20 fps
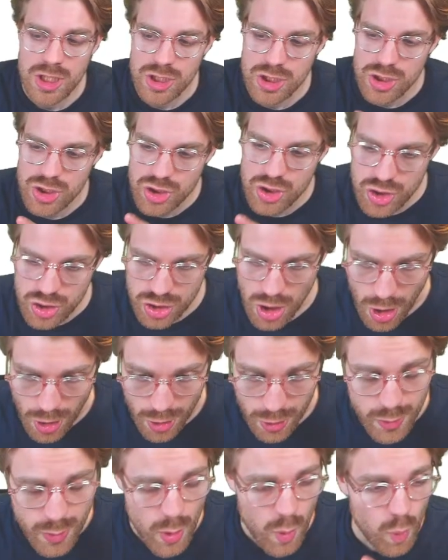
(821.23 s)

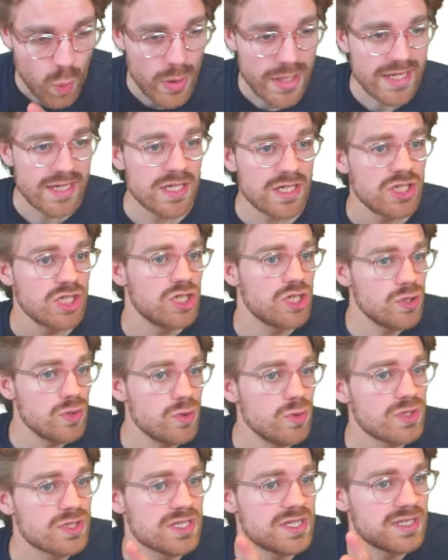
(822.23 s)
So we can
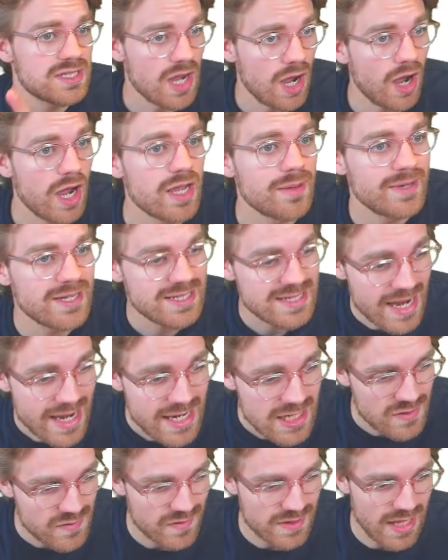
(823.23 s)
use the time it
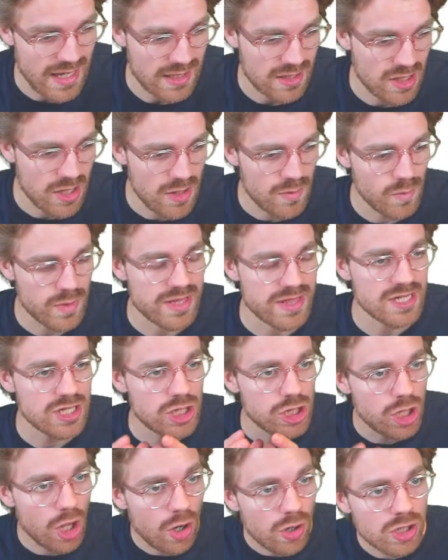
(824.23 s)
takes for that, can't we? The
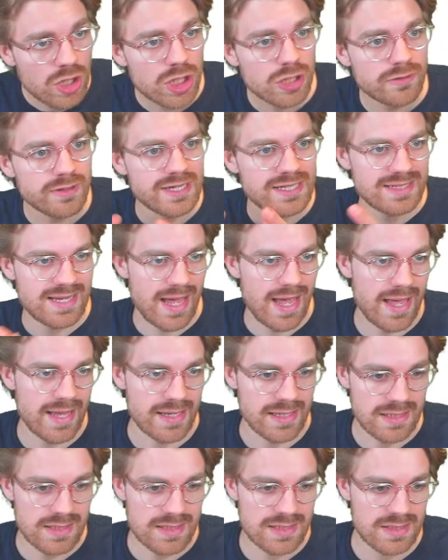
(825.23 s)
longer it
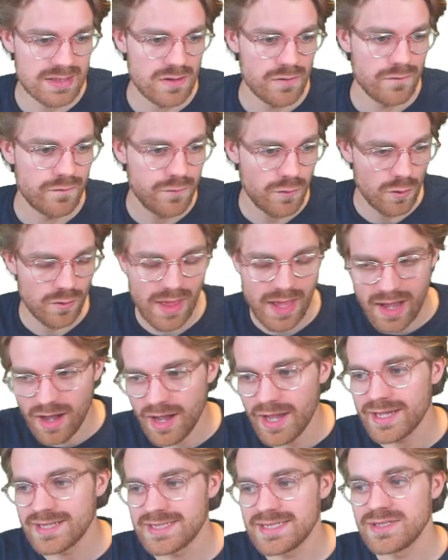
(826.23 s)
takes for that
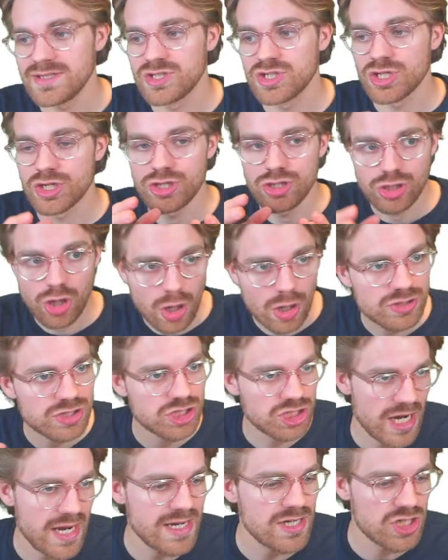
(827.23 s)
iodine to not
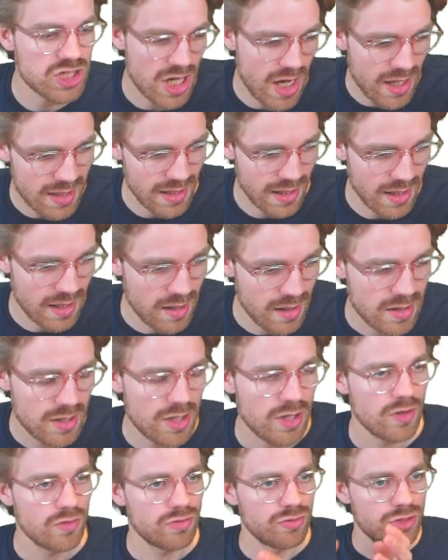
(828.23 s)
change color,
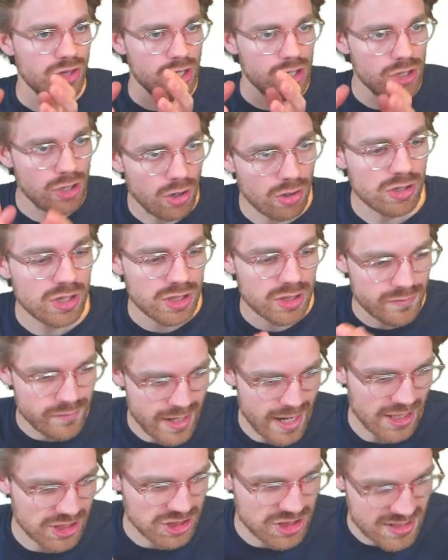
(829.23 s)
the longer the
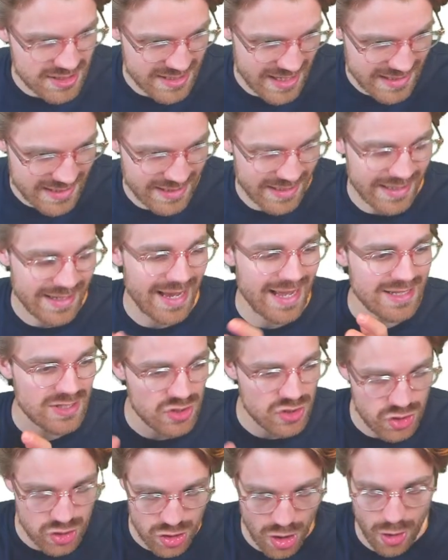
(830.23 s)
reaction is taking, and
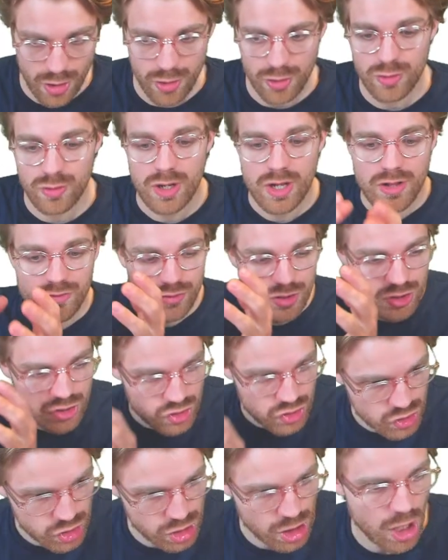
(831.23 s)
so the
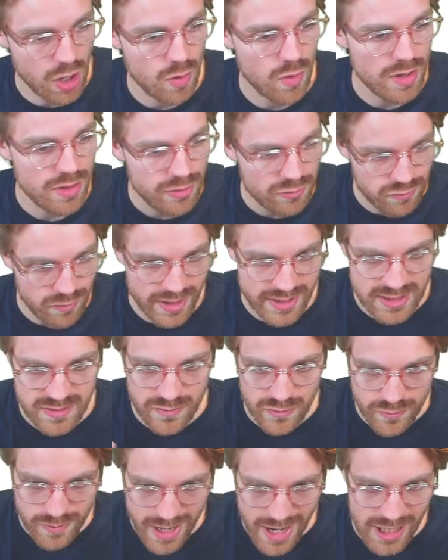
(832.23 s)
slower the rate of the
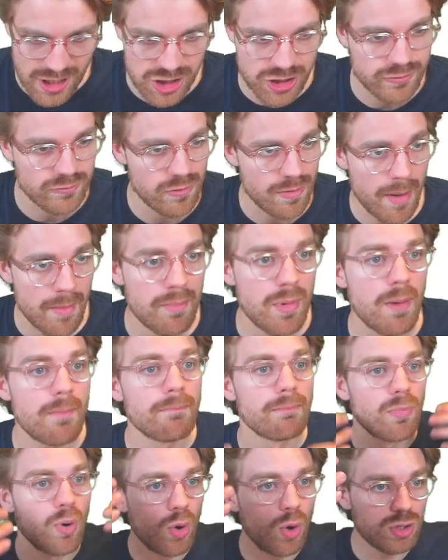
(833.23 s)
reaction. Remember,
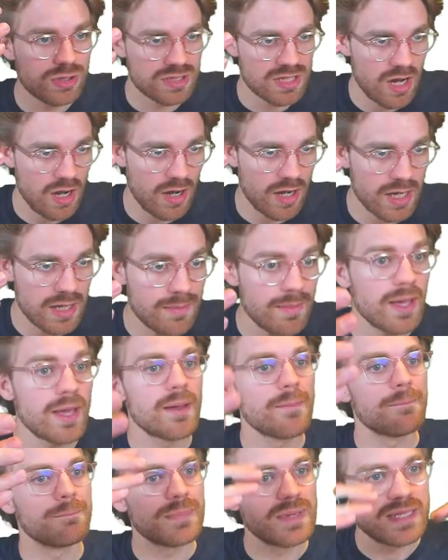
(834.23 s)
more time
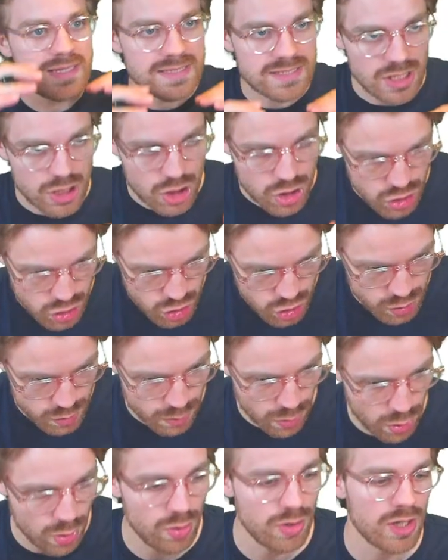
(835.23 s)
means
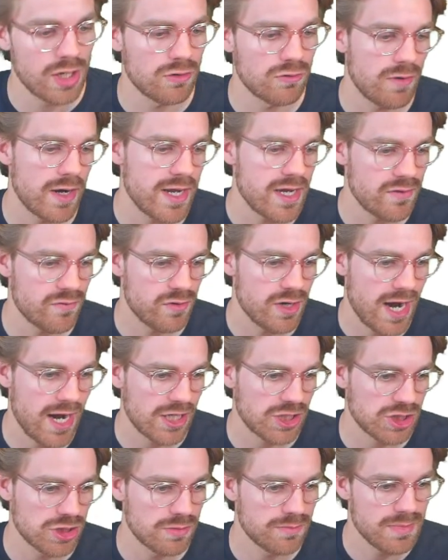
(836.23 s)
smaller rate of
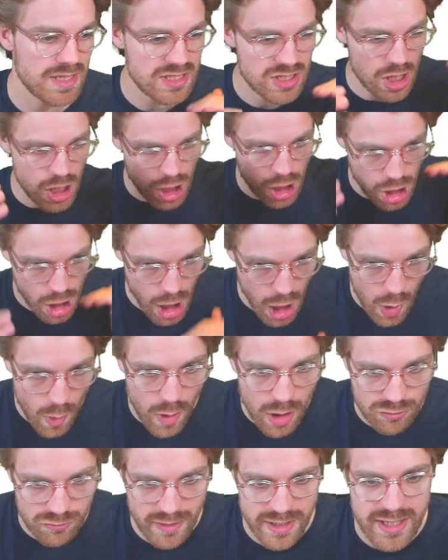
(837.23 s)
reaction, means
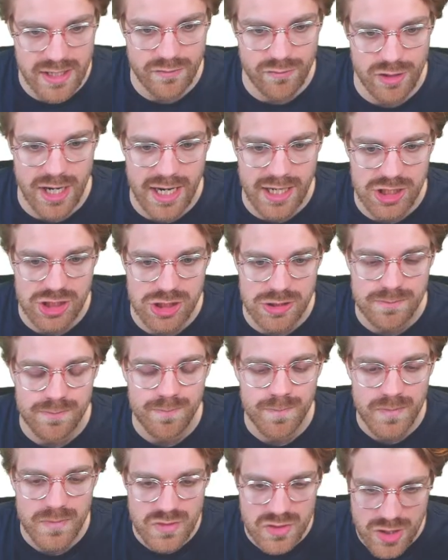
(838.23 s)
lower rate of reaction.
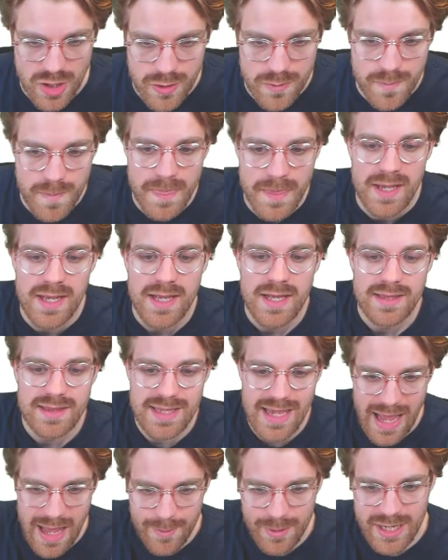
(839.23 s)
So the
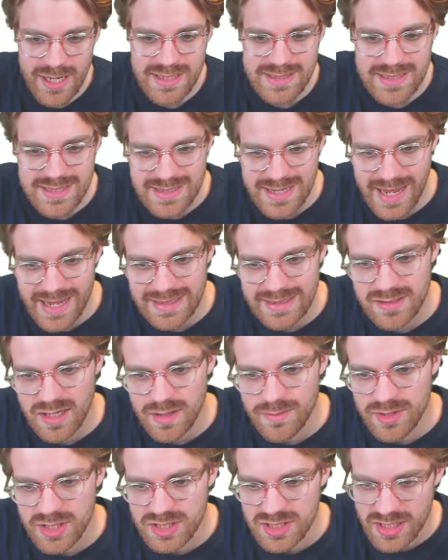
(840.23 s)
amylase is an enzyme
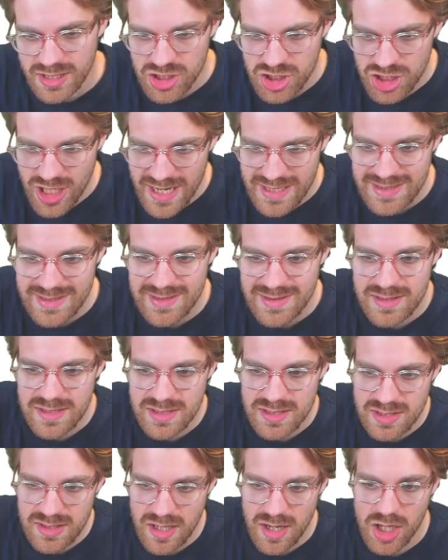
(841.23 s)
that digests the
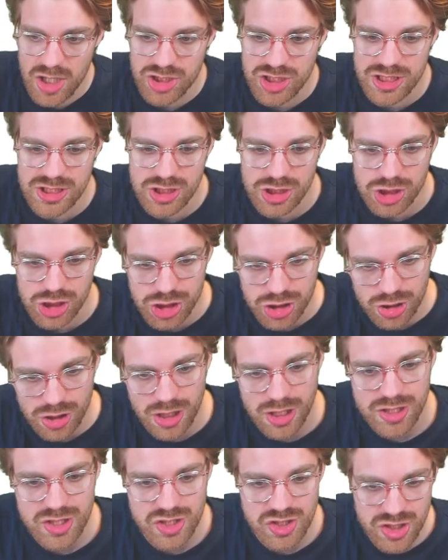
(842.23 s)
starch into sugar.
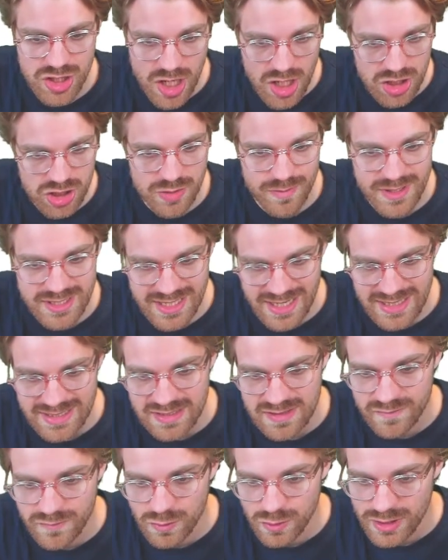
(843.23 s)
The starch can be
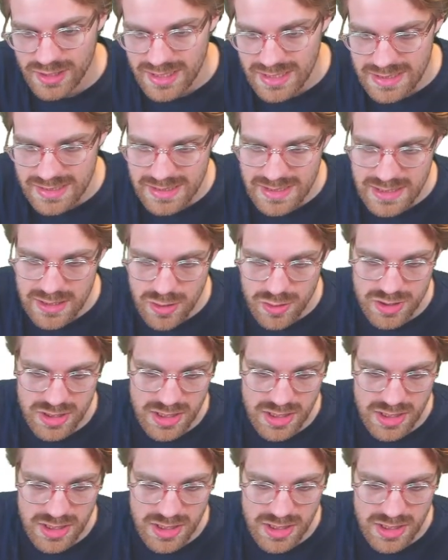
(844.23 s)
tested for easily using